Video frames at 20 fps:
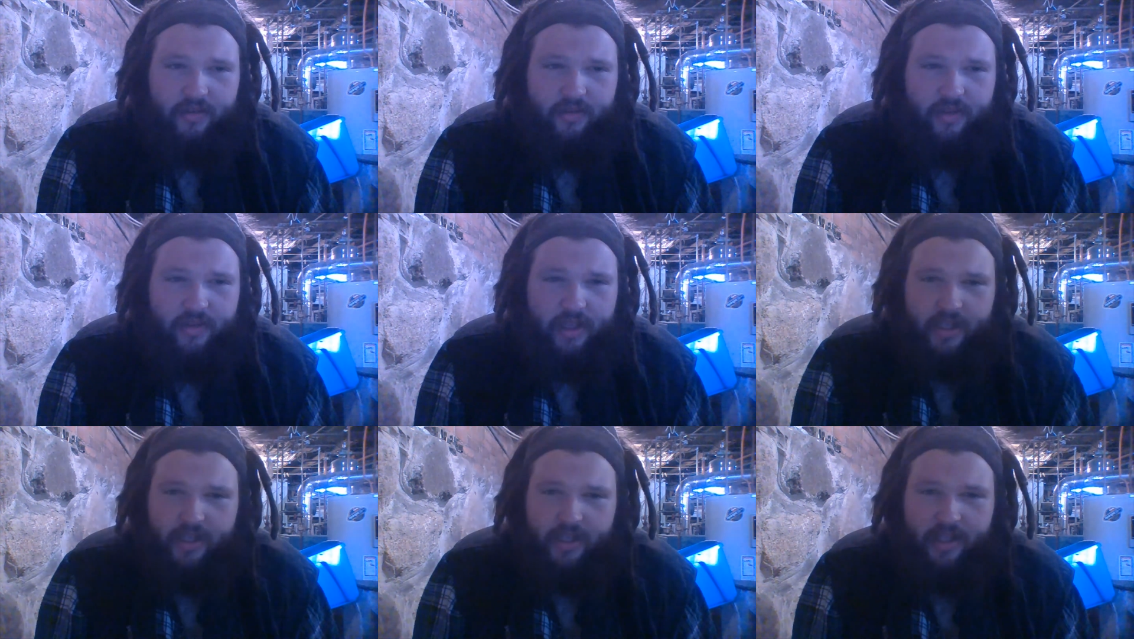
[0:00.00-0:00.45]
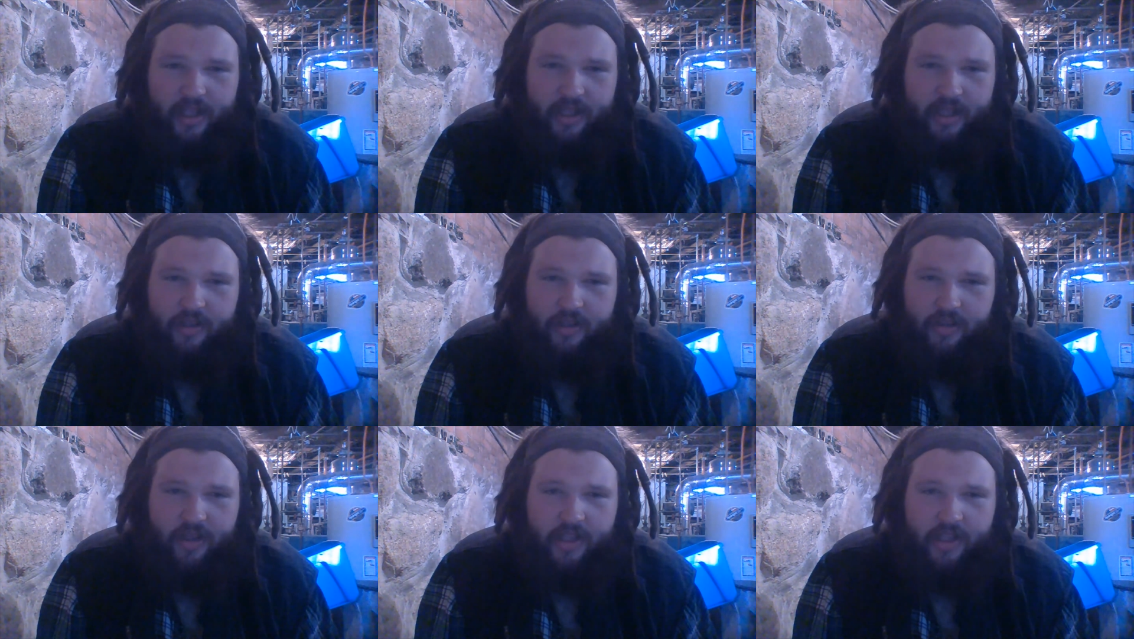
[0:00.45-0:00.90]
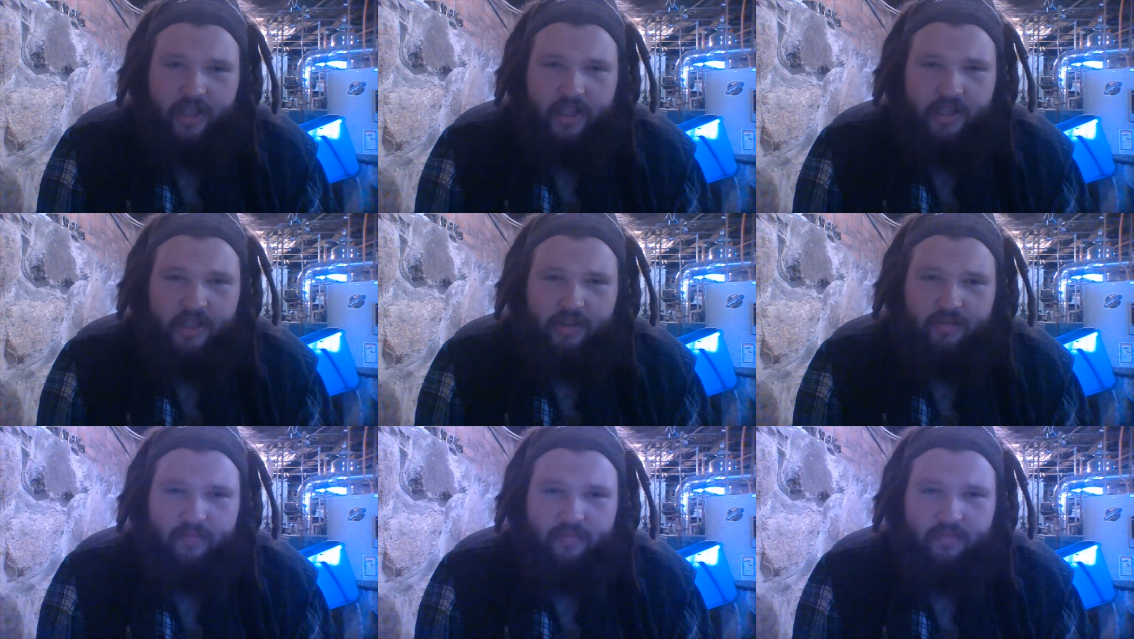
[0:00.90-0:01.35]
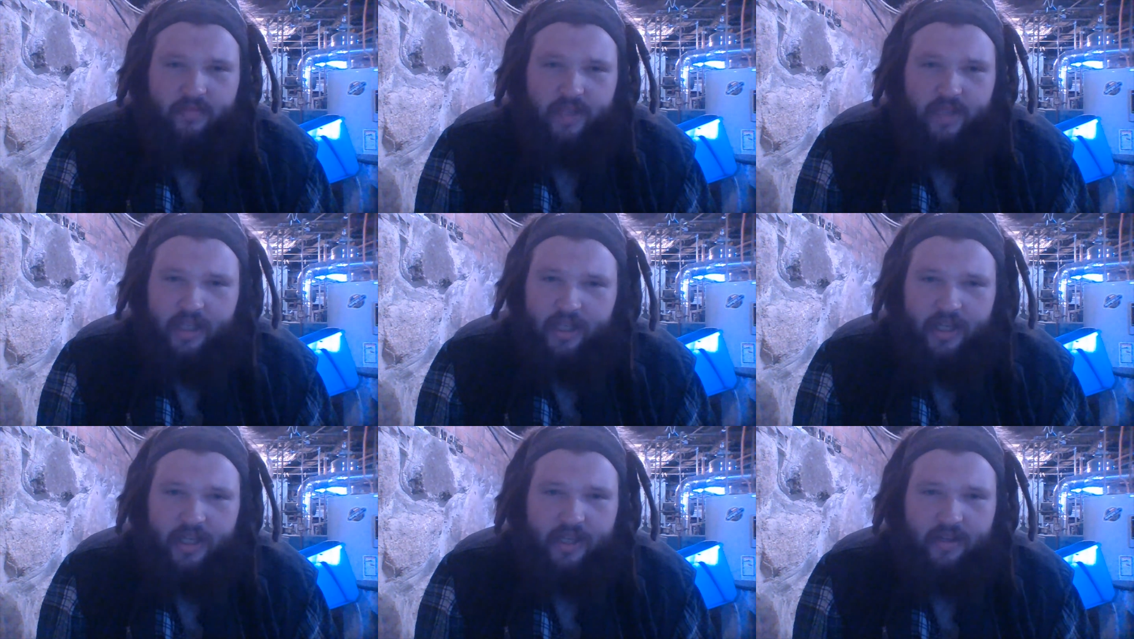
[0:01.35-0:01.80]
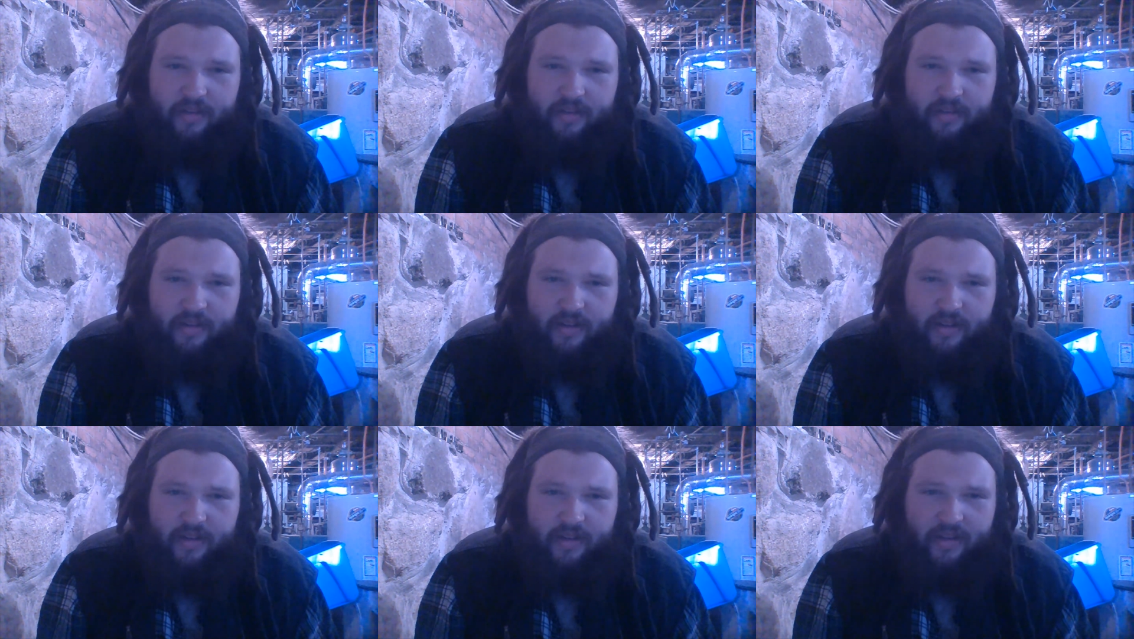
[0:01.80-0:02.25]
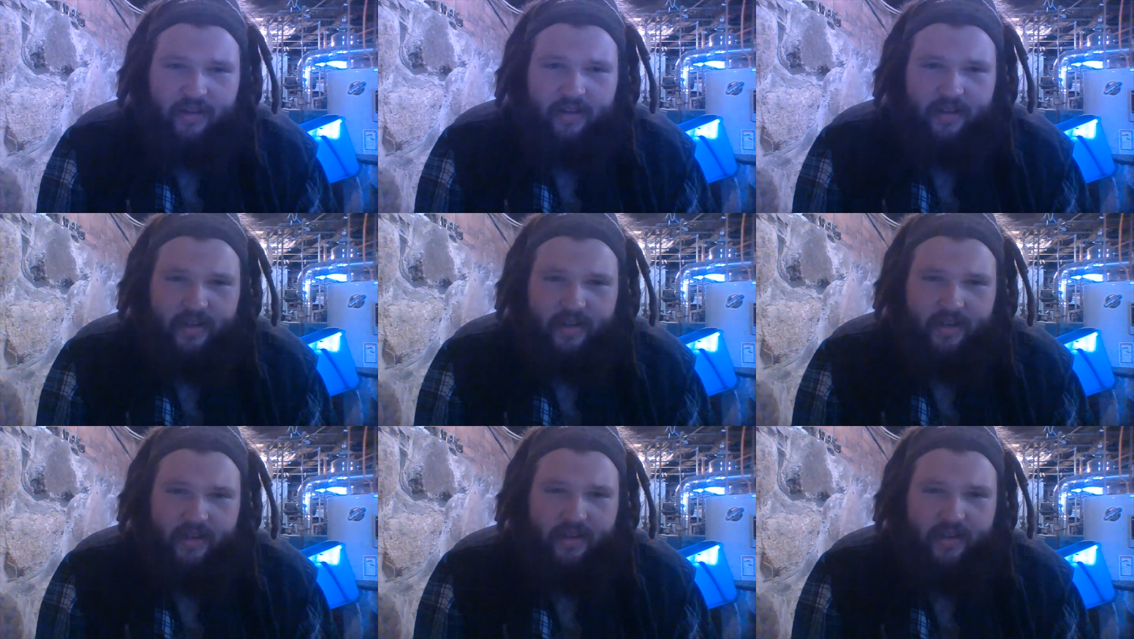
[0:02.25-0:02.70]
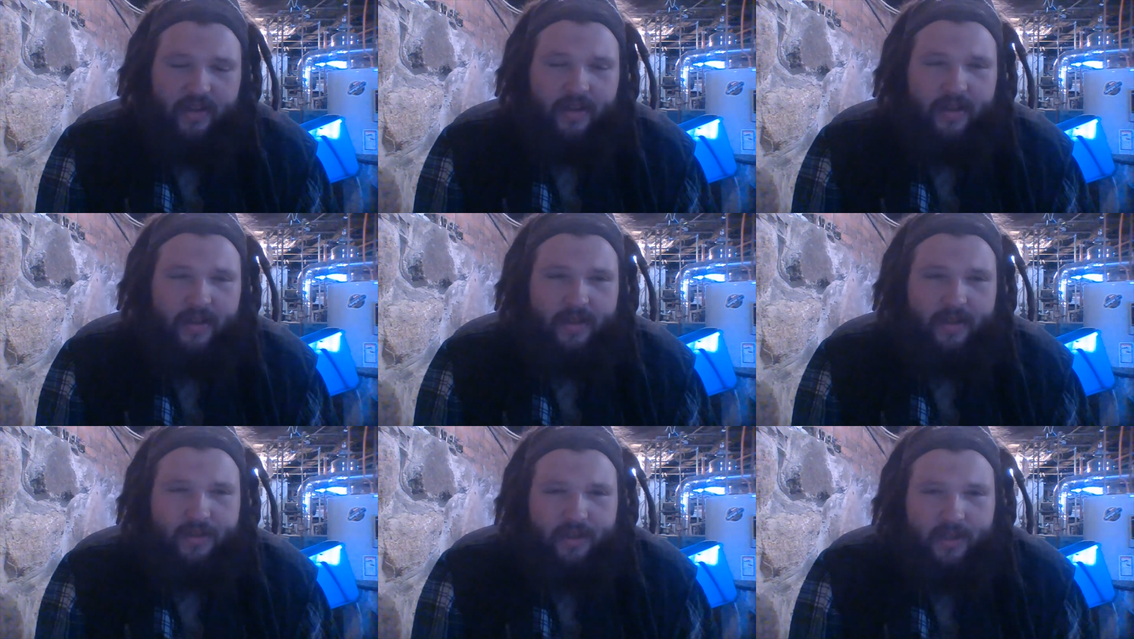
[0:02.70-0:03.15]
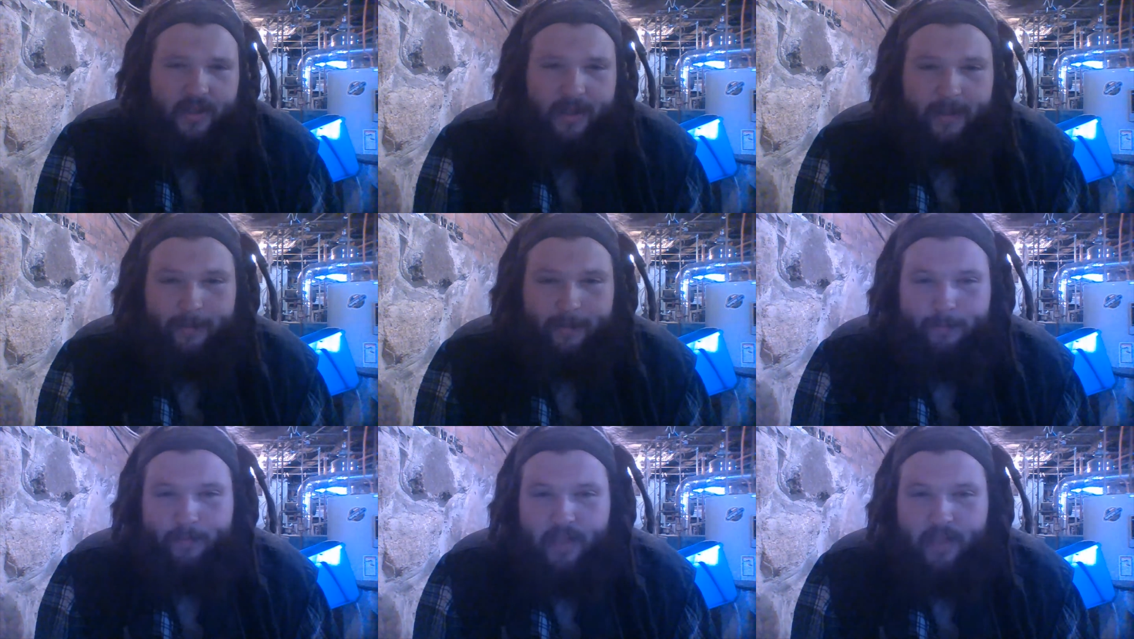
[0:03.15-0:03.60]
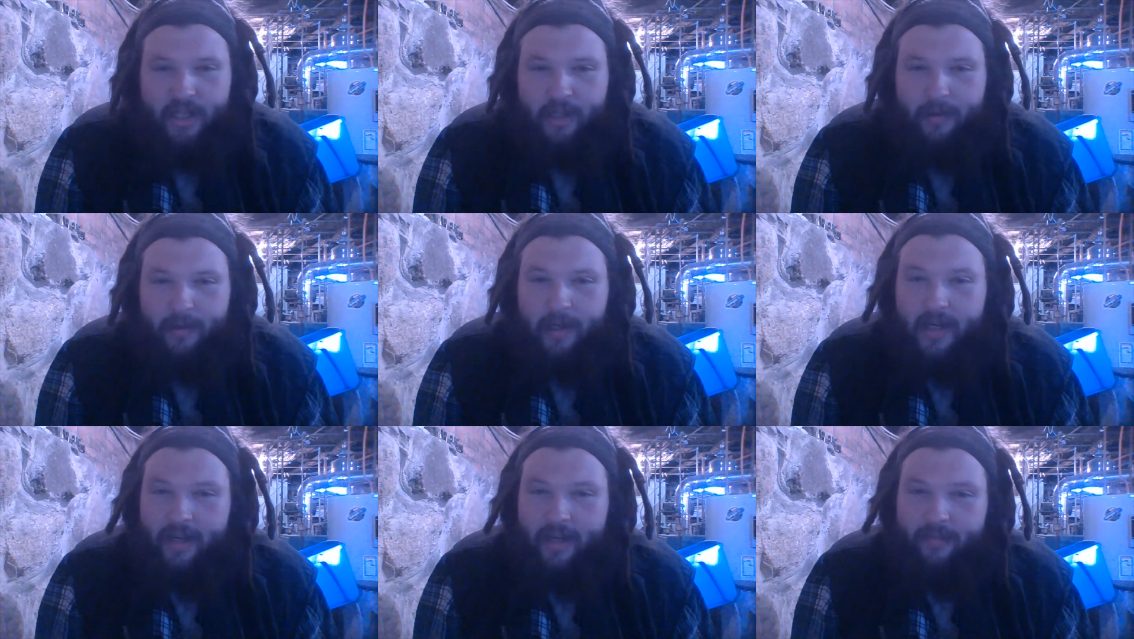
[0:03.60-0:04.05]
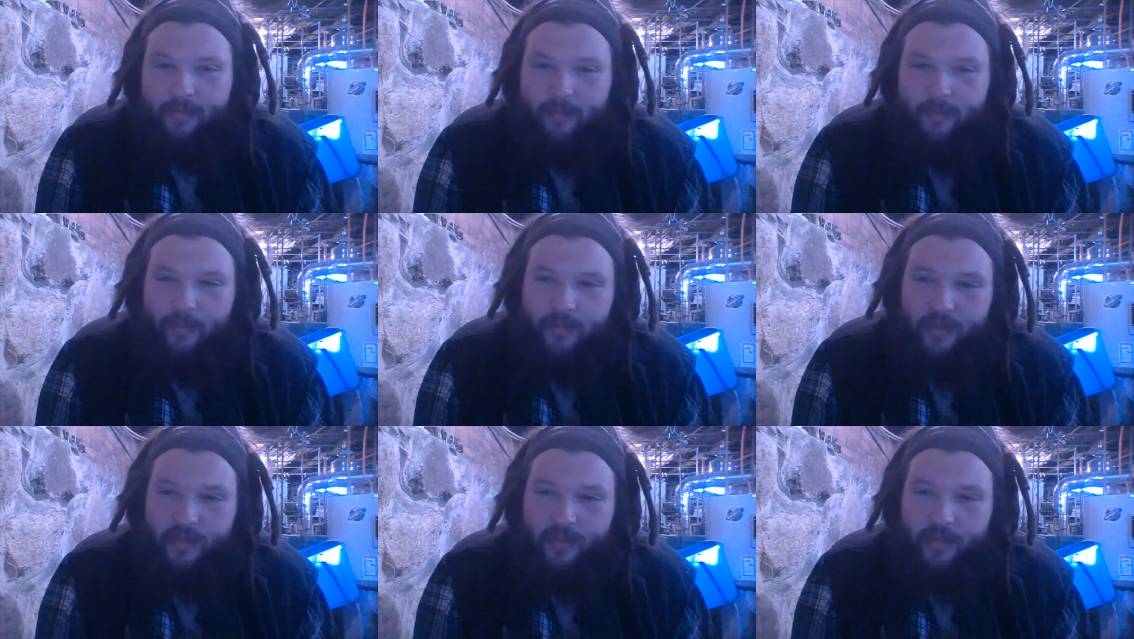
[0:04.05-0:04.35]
anything you can eat it. So anyway,